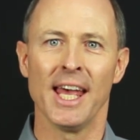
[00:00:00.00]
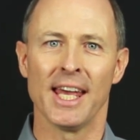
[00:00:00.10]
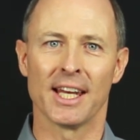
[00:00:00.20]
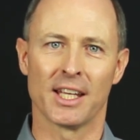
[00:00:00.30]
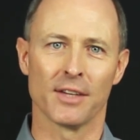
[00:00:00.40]

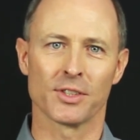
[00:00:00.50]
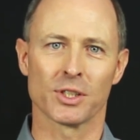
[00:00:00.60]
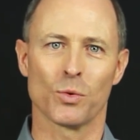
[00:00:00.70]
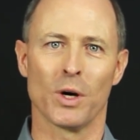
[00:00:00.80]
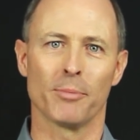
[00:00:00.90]
It gives
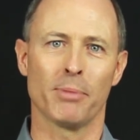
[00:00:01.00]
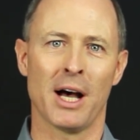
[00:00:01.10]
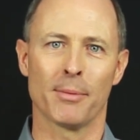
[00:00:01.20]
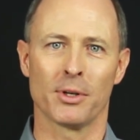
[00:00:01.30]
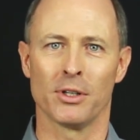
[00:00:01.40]
us what
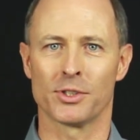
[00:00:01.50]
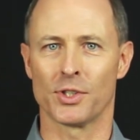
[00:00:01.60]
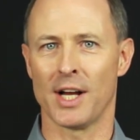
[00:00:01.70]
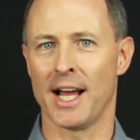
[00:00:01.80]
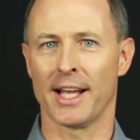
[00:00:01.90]
pop
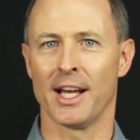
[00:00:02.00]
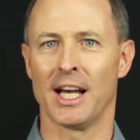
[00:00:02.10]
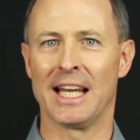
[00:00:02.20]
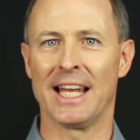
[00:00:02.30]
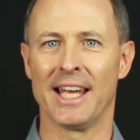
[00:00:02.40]
culture
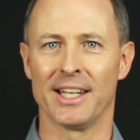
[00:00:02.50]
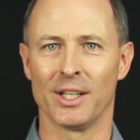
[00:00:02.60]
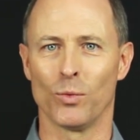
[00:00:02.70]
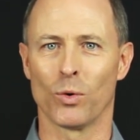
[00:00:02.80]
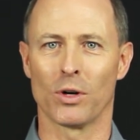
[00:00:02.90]
icon
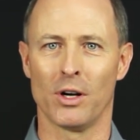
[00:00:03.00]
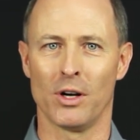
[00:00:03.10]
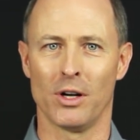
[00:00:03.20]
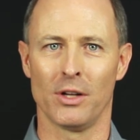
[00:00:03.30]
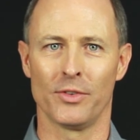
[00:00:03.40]
Andy
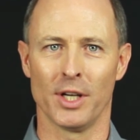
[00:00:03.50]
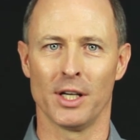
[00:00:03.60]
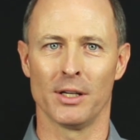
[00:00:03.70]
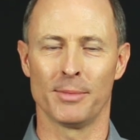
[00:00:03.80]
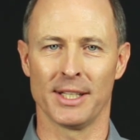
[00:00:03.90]
Warhol
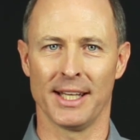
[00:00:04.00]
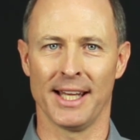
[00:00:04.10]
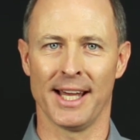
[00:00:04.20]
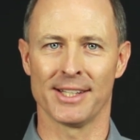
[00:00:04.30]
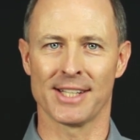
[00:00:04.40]
dubbed
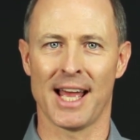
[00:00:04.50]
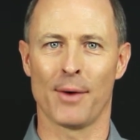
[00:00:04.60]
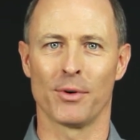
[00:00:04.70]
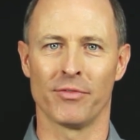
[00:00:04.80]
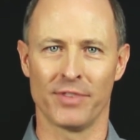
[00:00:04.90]
as
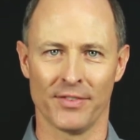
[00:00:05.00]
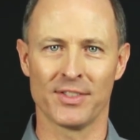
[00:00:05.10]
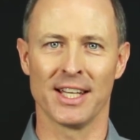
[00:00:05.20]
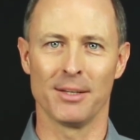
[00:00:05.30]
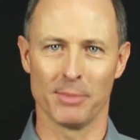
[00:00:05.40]
our
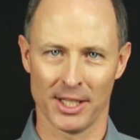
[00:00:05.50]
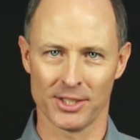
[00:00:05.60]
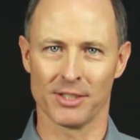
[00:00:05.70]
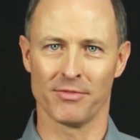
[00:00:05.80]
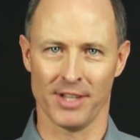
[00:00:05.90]
15
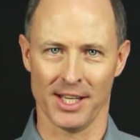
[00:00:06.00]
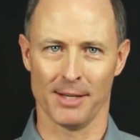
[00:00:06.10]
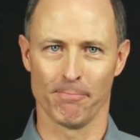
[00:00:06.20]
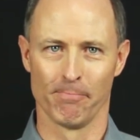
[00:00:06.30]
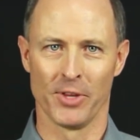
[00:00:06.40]
minutes of
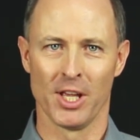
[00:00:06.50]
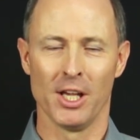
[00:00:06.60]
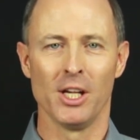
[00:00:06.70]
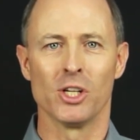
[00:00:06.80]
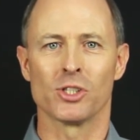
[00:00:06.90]
fame.
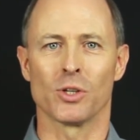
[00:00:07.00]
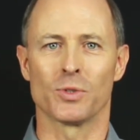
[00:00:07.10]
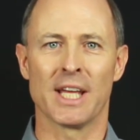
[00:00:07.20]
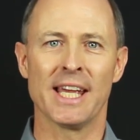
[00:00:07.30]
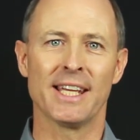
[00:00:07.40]
So
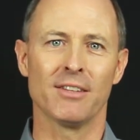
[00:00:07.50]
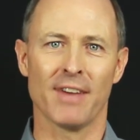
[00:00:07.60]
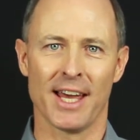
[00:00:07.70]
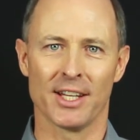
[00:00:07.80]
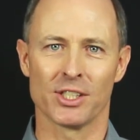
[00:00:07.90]
take
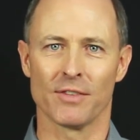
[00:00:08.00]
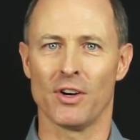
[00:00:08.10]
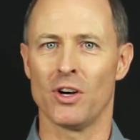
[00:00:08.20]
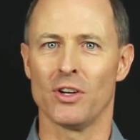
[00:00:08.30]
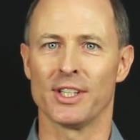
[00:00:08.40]
advantage of
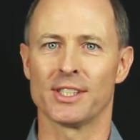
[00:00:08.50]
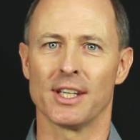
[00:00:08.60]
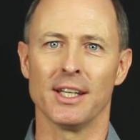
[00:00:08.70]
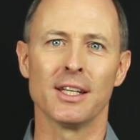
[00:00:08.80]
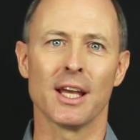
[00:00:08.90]
all this
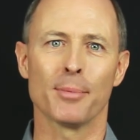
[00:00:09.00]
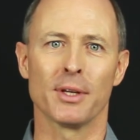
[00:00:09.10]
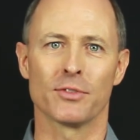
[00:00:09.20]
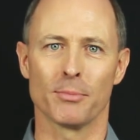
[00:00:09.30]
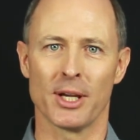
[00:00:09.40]
in-depth
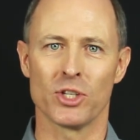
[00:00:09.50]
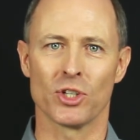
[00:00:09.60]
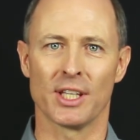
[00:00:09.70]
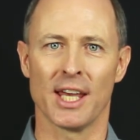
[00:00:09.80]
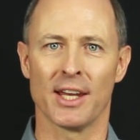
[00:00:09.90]

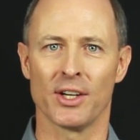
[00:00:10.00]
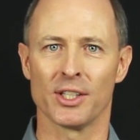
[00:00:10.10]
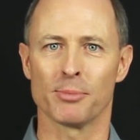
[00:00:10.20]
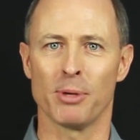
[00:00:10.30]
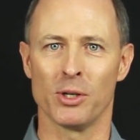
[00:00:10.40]
information
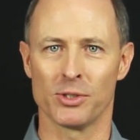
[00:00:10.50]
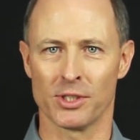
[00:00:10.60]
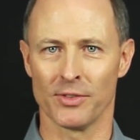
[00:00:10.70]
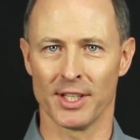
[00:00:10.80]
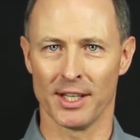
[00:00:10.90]
candidates post
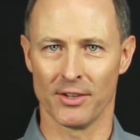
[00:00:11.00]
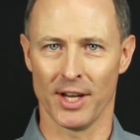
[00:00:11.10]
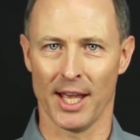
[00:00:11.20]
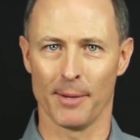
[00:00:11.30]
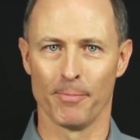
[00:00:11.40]
on the
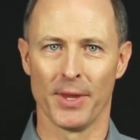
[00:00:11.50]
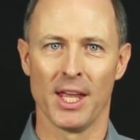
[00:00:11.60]
internet.